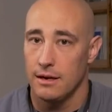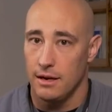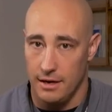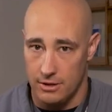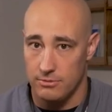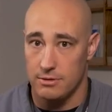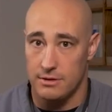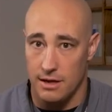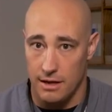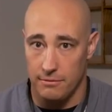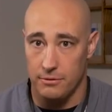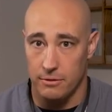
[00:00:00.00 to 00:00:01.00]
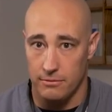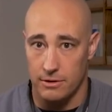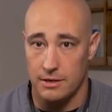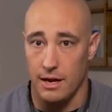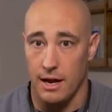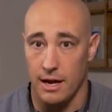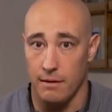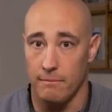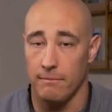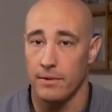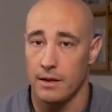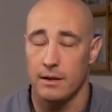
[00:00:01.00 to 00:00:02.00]
and it's resolved over
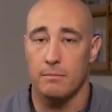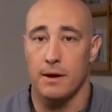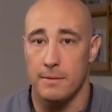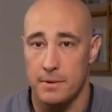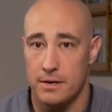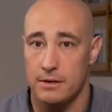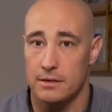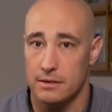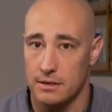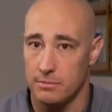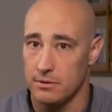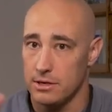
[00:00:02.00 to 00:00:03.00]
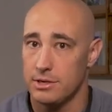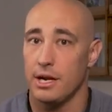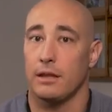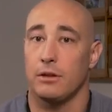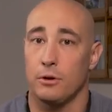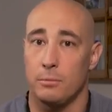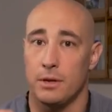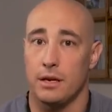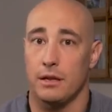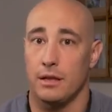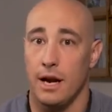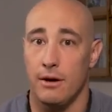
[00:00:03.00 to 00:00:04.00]
time by appearances, but when you check the
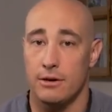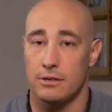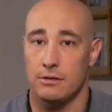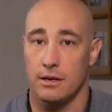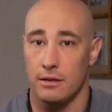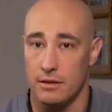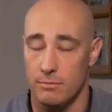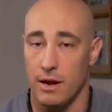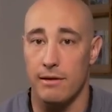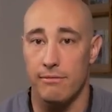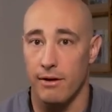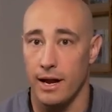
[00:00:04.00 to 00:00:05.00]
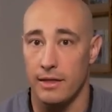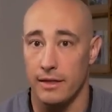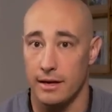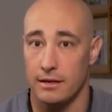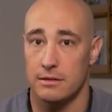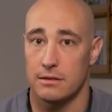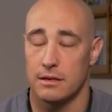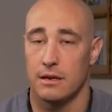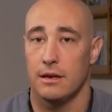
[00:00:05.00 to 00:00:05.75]
orbicularis strength, you might find that it's